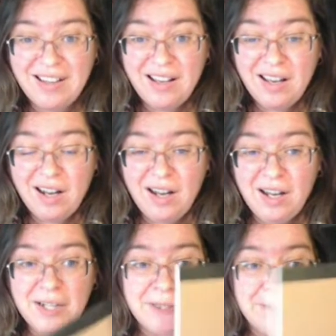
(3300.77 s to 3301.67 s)

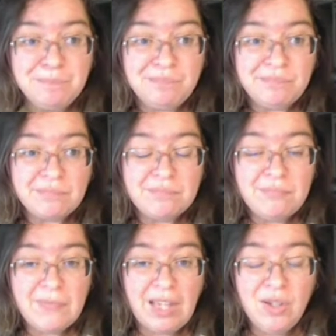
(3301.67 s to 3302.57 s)
so
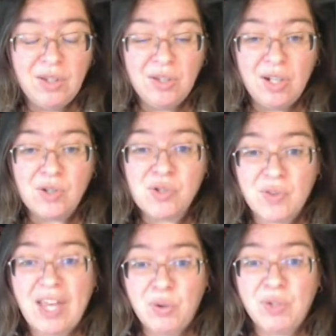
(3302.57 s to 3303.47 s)

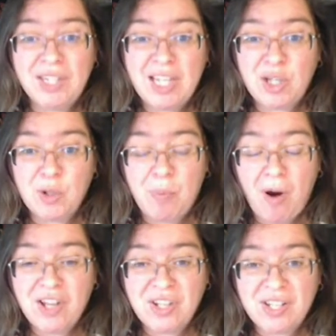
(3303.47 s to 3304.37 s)
that you can get your
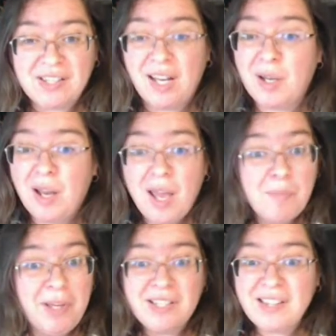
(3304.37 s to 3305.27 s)
projects done.
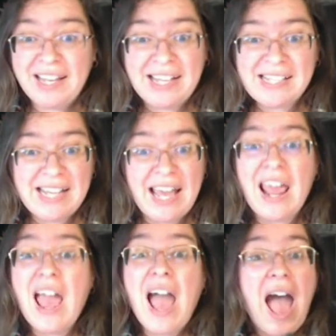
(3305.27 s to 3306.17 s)
Because like I said,
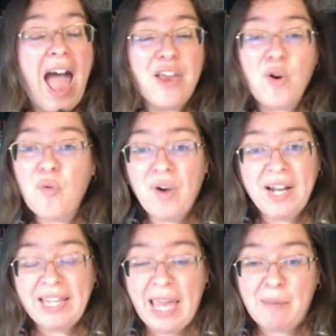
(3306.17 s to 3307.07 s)
I don't run a
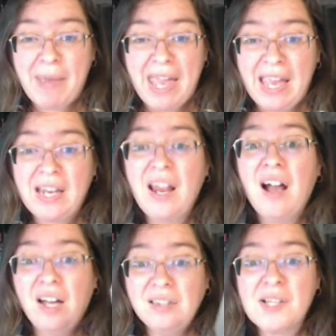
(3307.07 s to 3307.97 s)
campaign
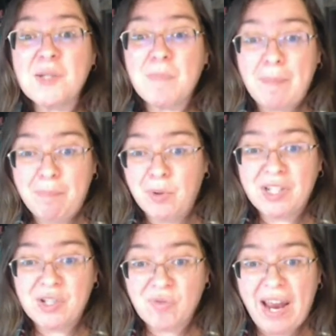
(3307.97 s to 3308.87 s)
unless my book
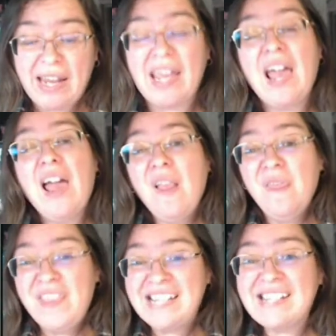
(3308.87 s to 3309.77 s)
is ready.
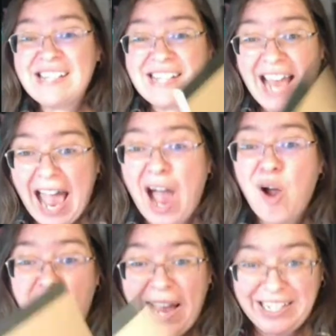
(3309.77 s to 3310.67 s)
This is how
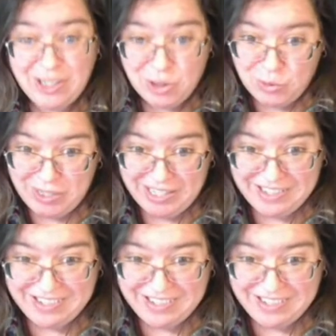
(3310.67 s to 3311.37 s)
I do it.